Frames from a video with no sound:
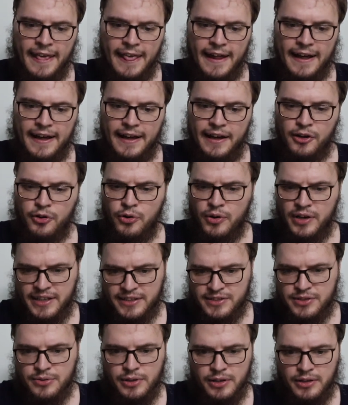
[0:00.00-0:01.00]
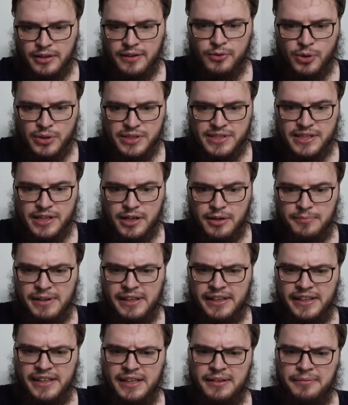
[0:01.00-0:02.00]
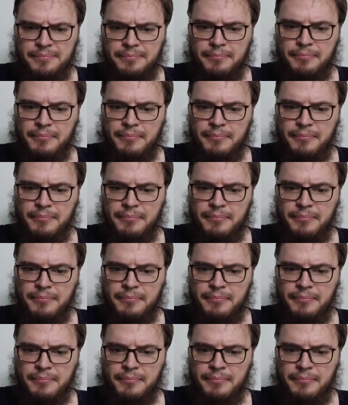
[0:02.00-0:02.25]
according to of course their ability.